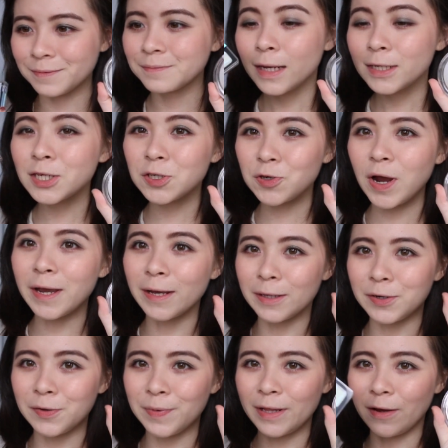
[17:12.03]
let's just try a
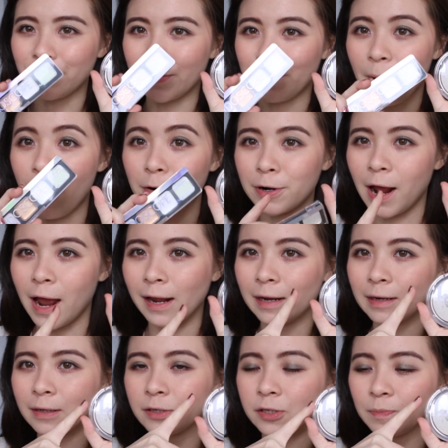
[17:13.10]
little bit of the powder
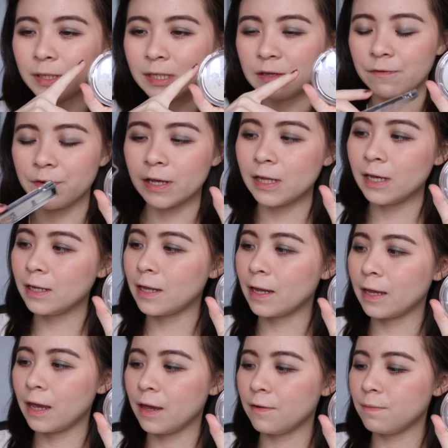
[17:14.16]
highlighter specifically. They
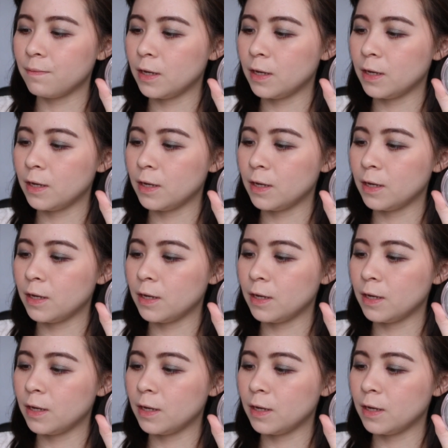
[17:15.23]
gave